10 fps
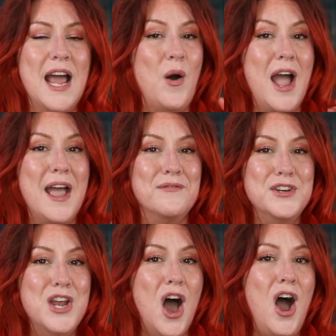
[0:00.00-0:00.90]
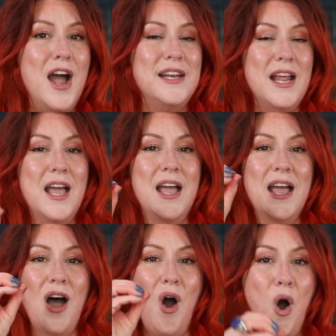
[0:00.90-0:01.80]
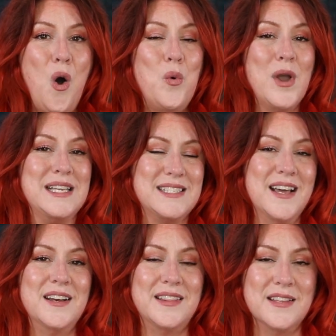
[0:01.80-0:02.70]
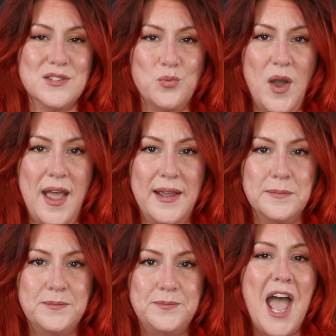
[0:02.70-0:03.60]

Now, I have not always done it this way.